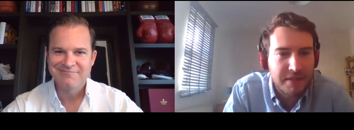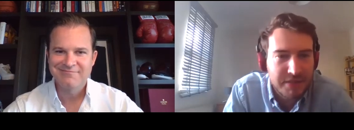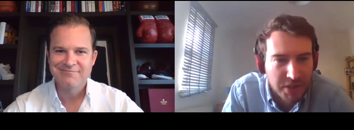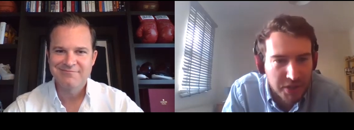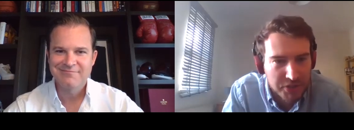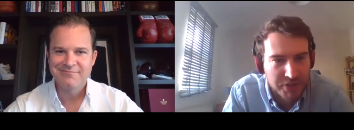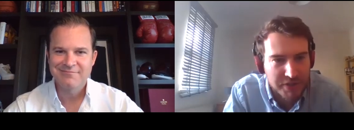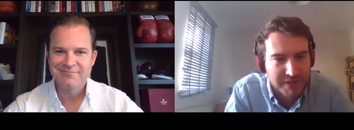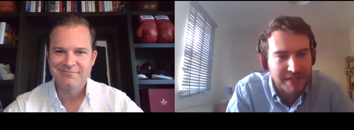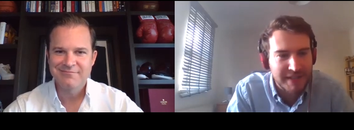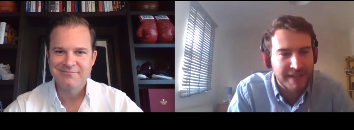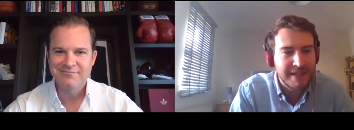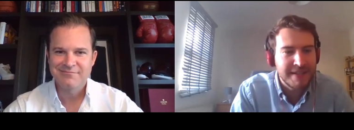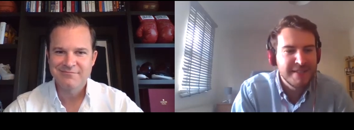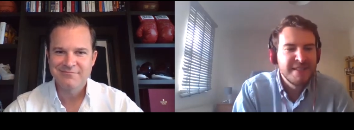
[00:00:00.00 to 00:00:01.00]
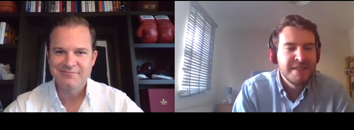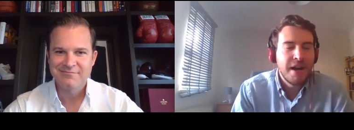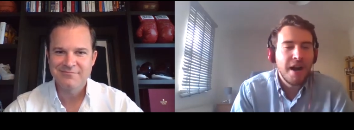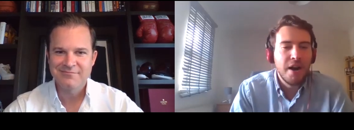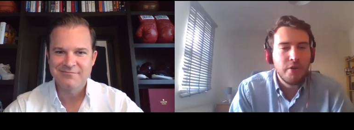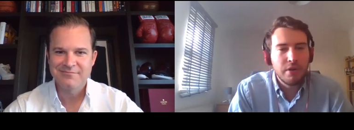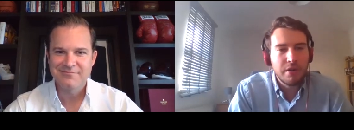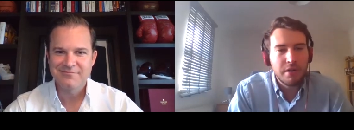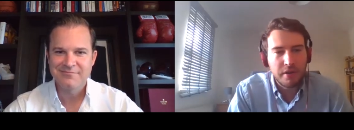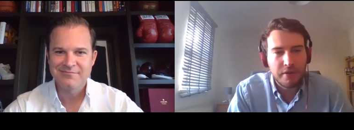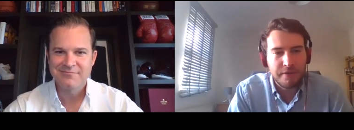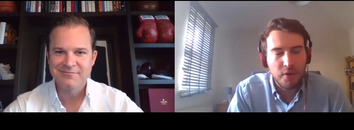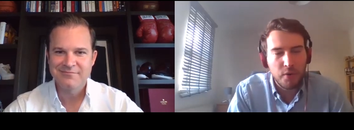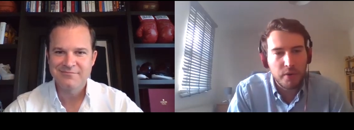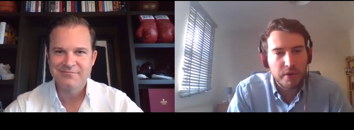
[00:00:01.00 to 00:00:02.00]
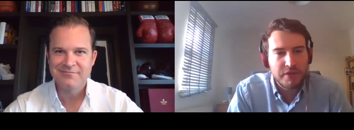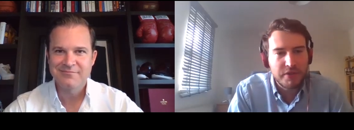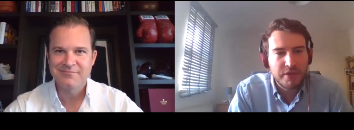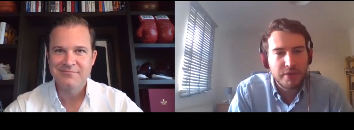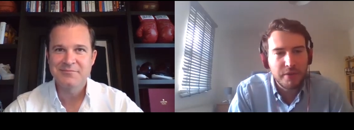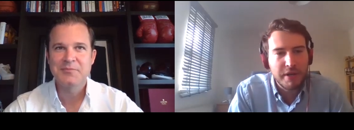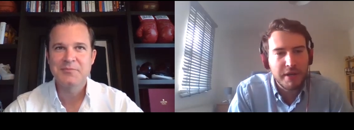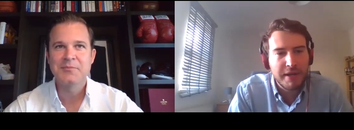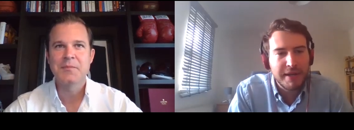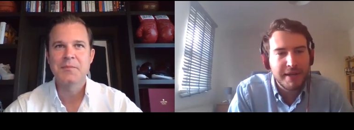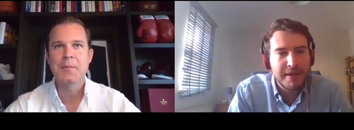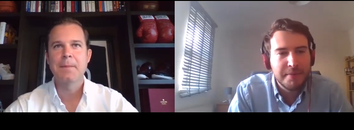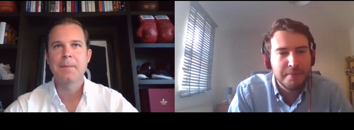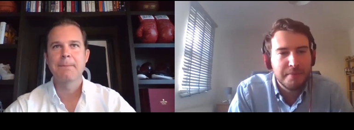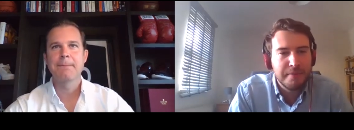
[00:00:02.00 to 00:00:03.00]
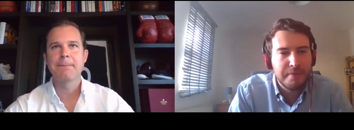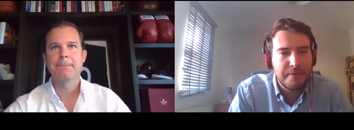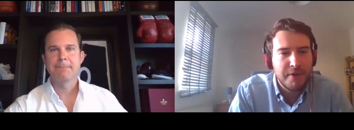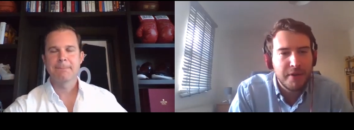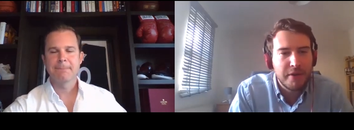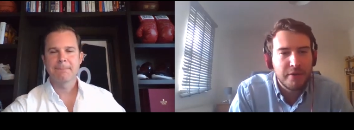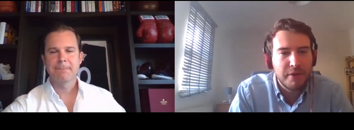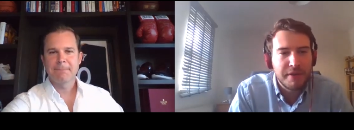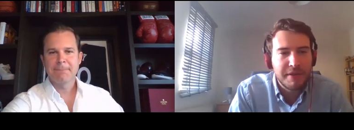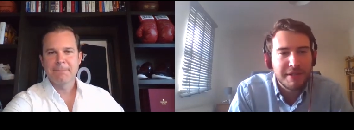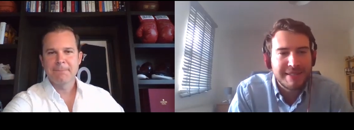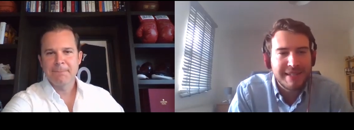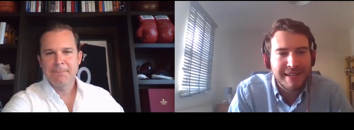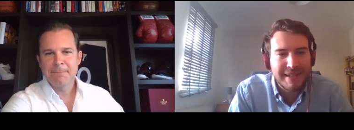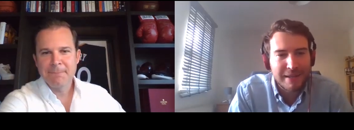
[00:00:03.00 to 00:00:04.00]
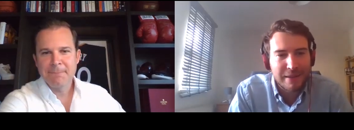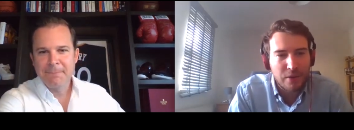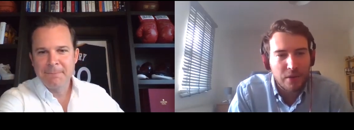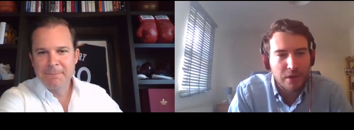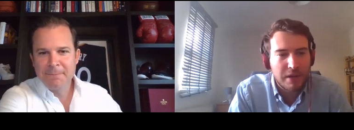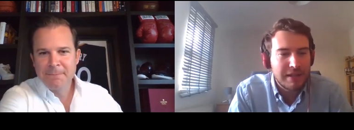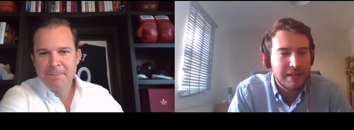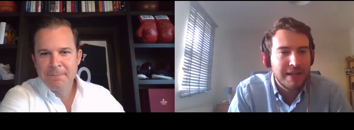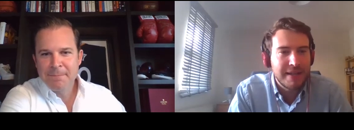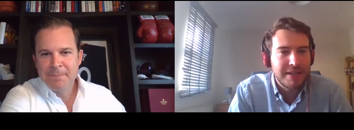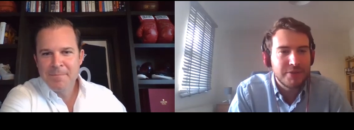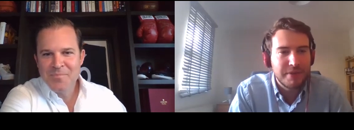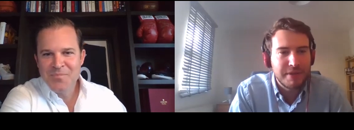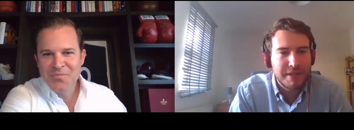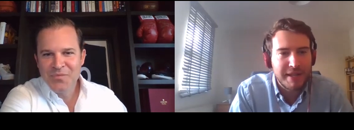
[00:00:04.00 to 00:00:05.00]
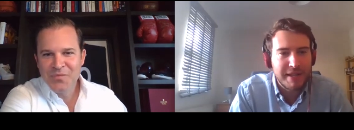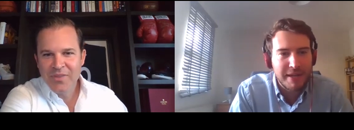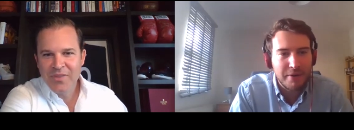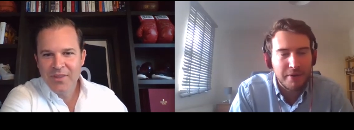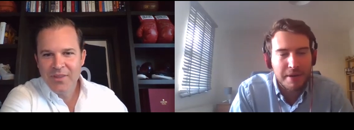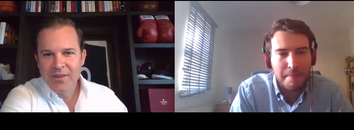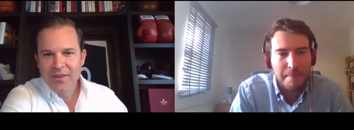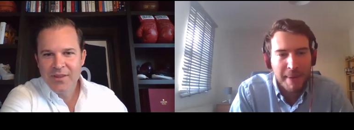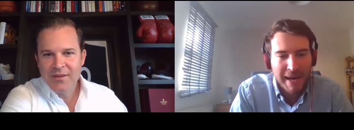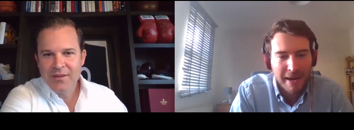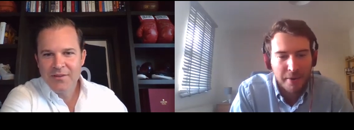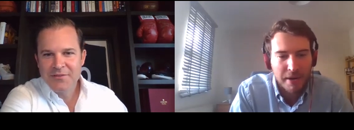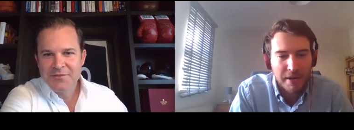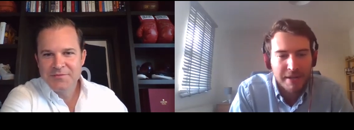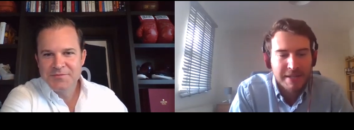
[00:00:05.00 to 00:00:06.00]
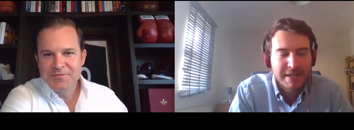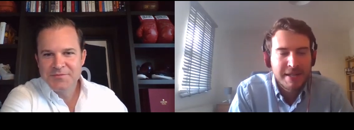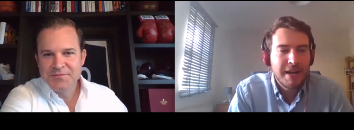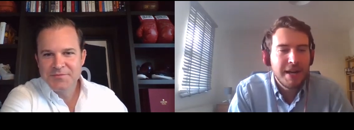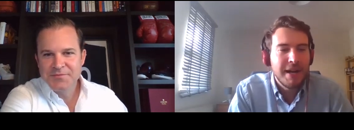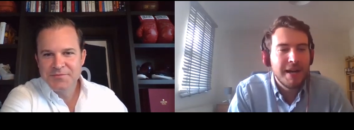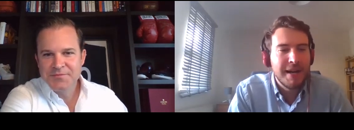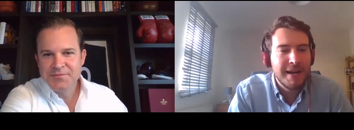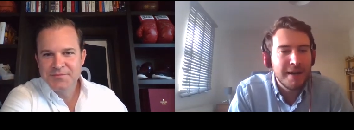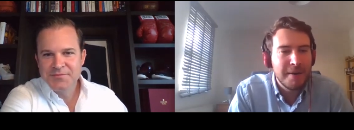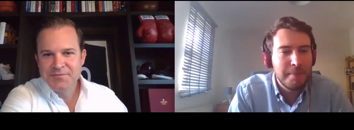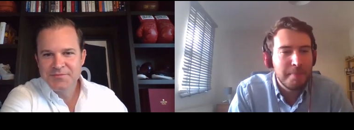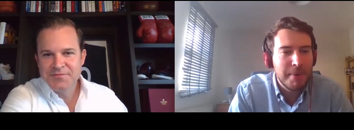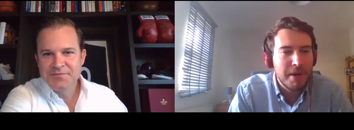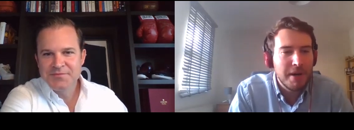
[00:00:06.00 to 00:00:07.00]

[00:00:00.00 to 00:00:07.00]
Speaker 1: discussion today. I really look forward to um, furthering the dialogue later in the year IMpower. Um,